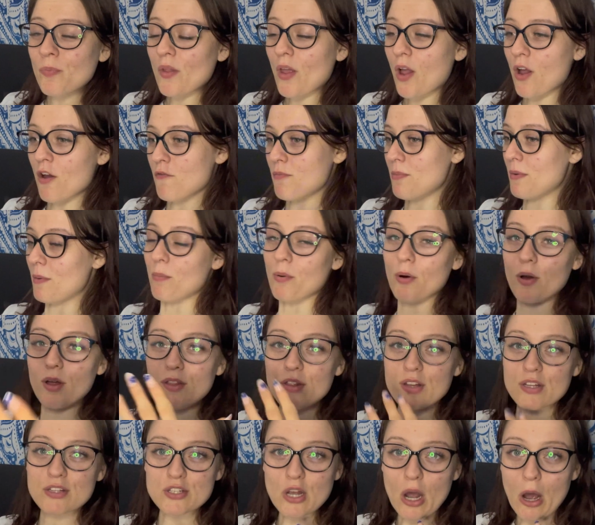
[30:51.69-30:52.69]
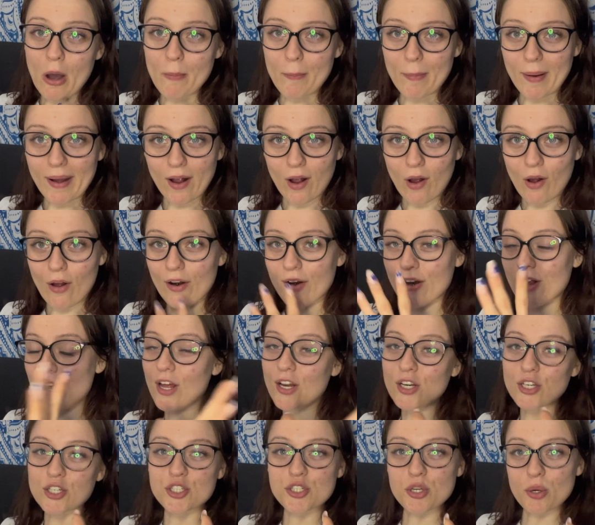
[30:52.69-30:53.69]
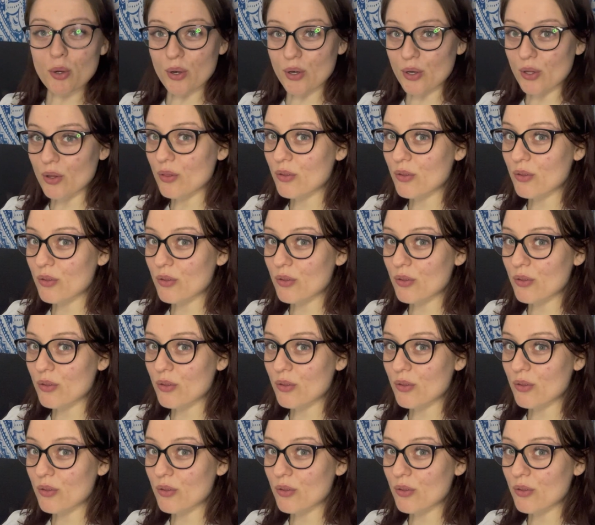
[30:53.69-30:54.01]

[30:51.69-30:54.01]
of me putting the top back on and showing you